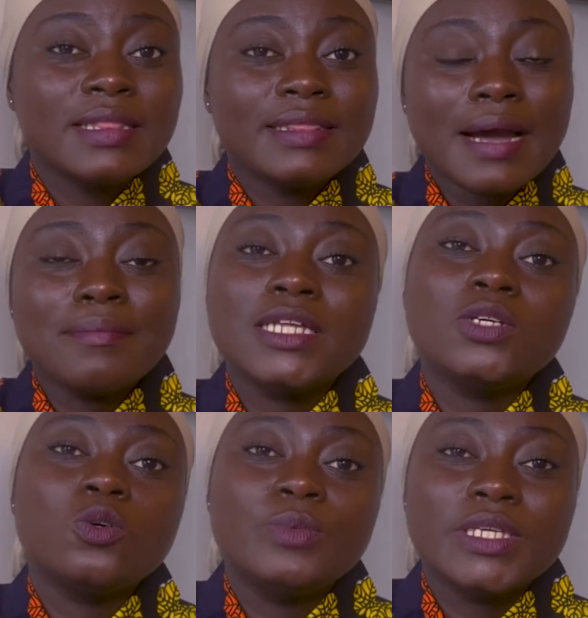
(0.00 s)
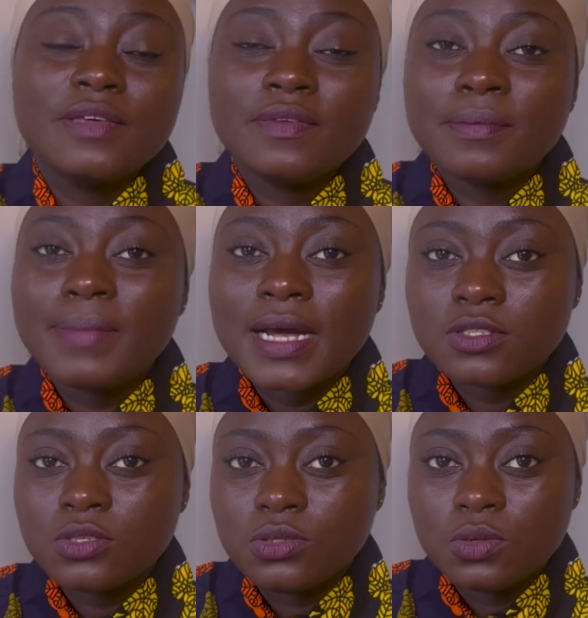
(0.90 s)
That money will be given
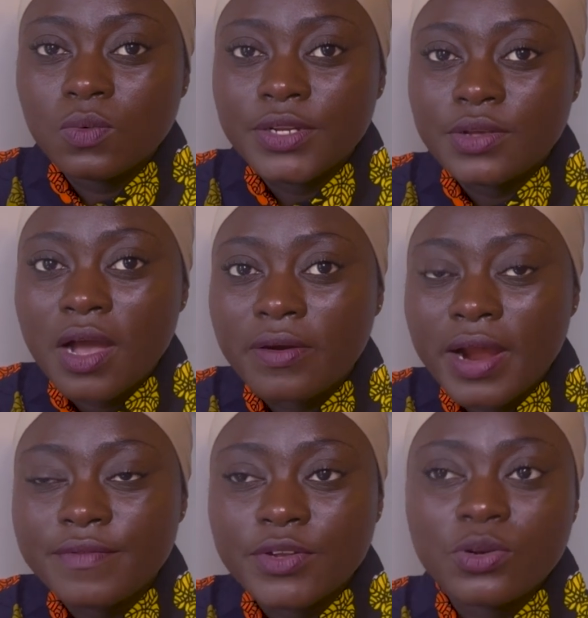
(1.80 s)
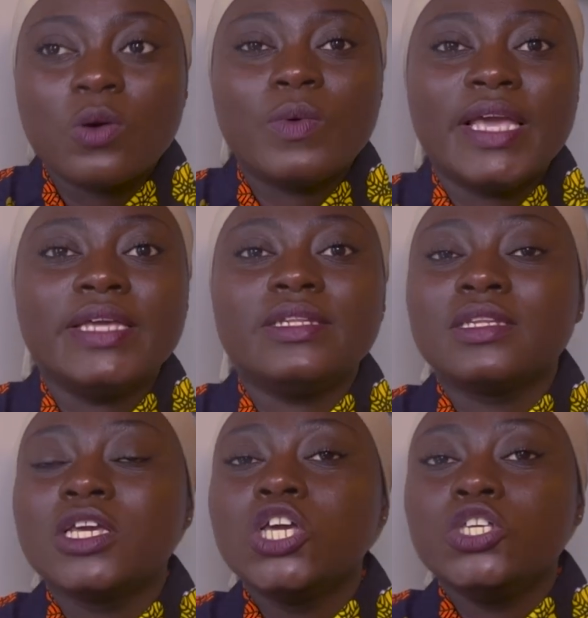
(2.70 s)
back to you when you arrive in Norway
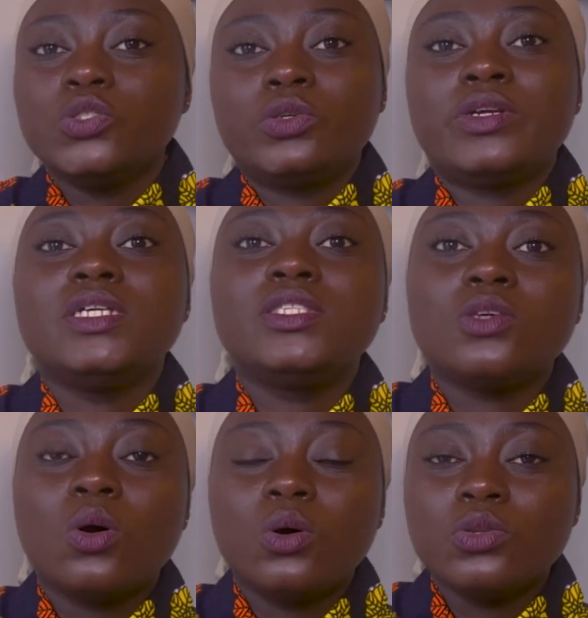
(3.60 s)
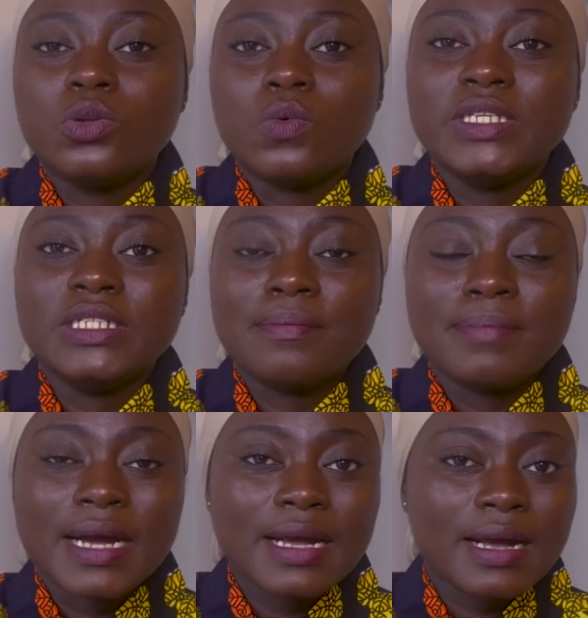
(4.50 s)
and you create your own Norwegian
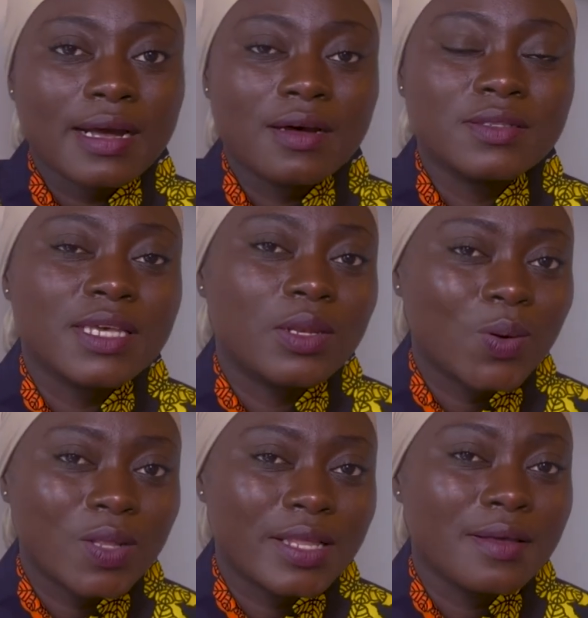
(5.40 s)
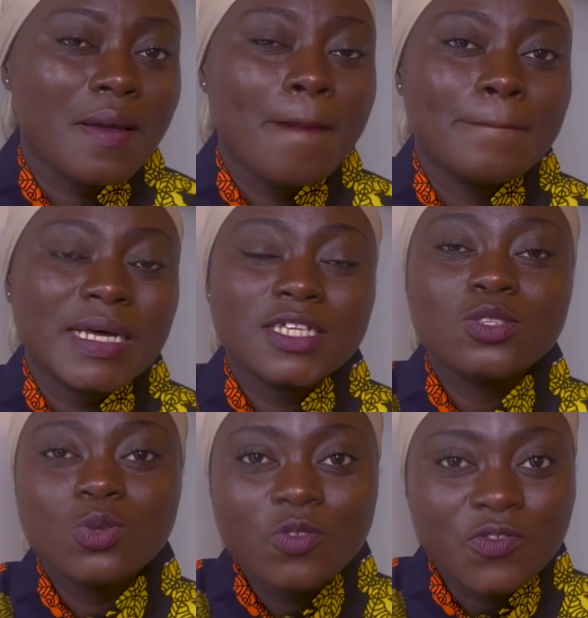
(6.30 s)
bank account and all that. But the
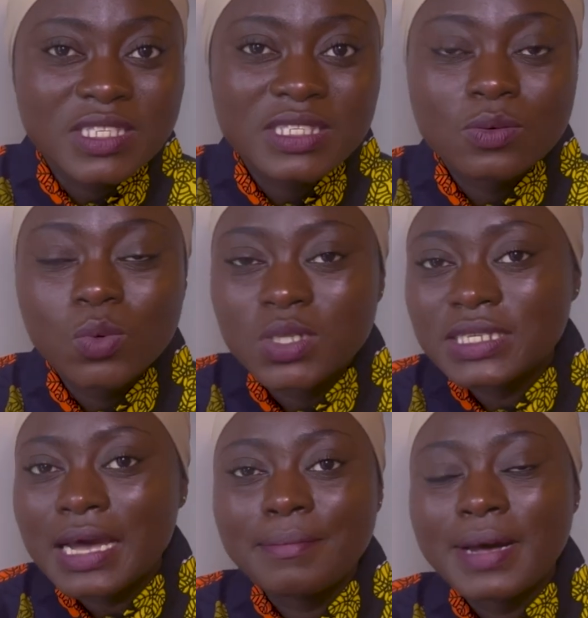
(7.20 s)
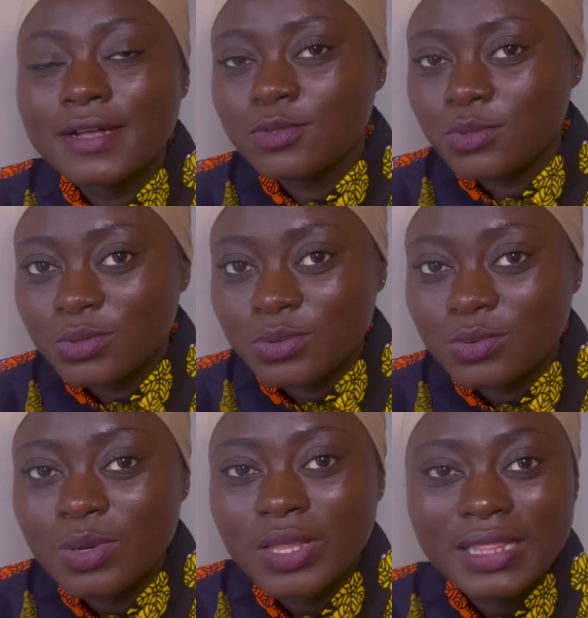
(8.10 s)
school fees won't come back to
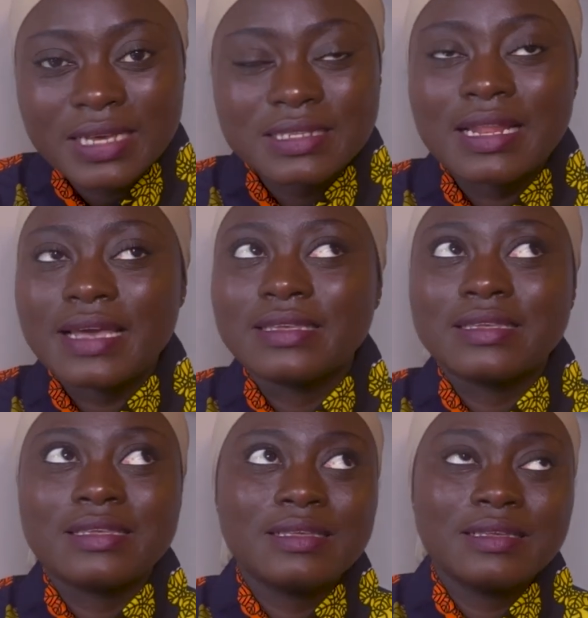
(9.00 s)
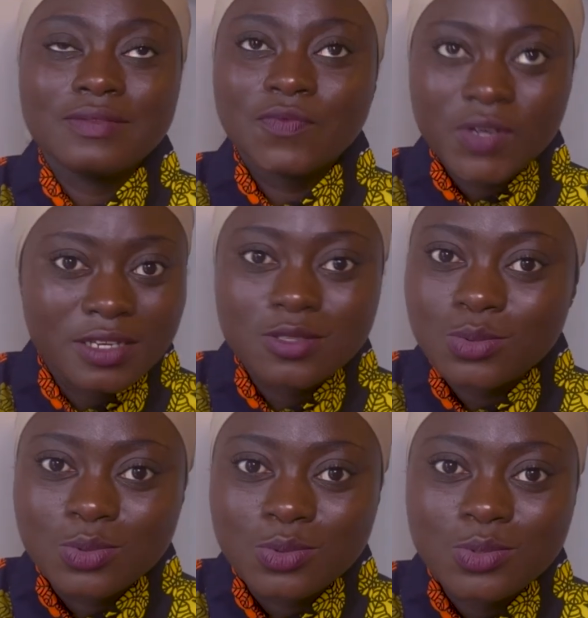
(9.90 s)
you. That's like for the
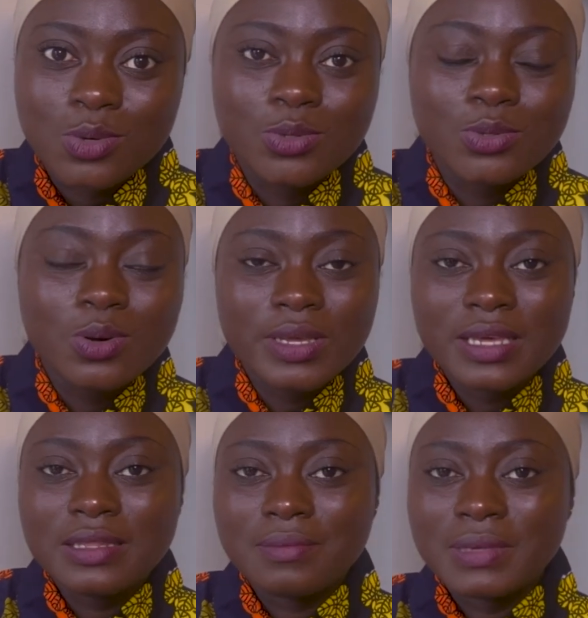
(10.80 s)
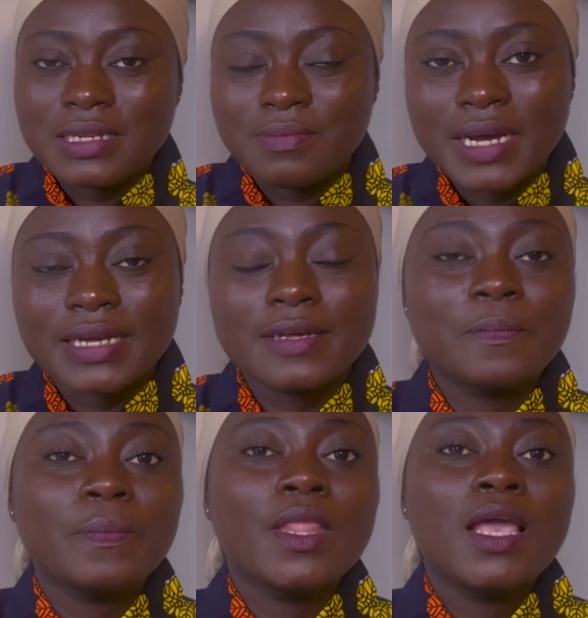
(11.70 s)
school, so you don't get the money back.
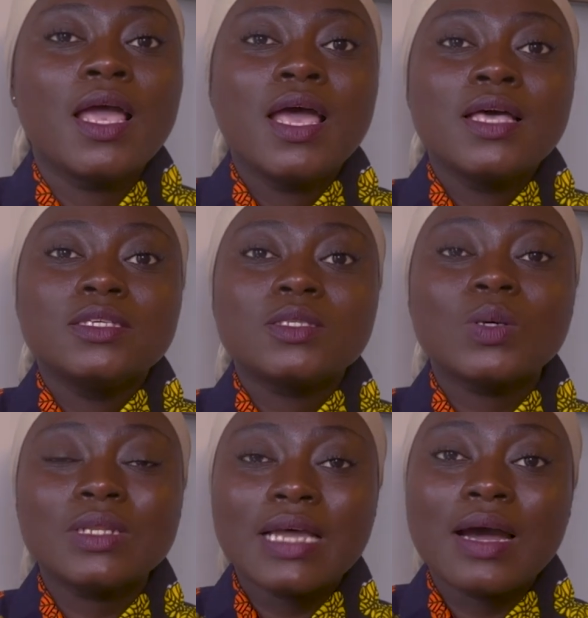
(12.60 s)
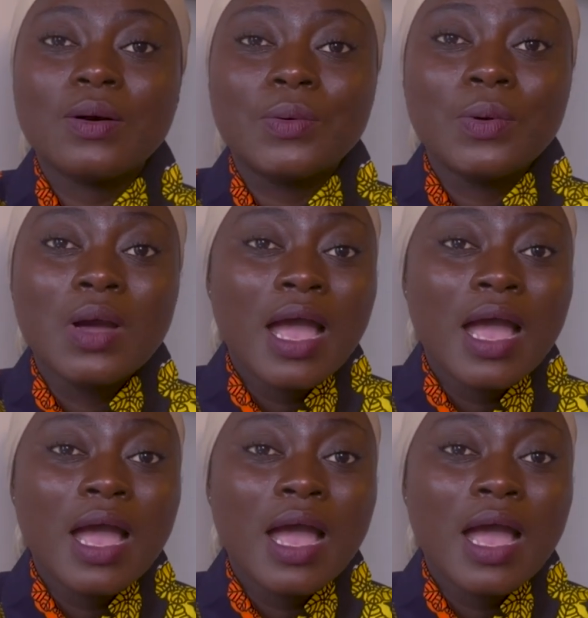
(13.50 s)
So now,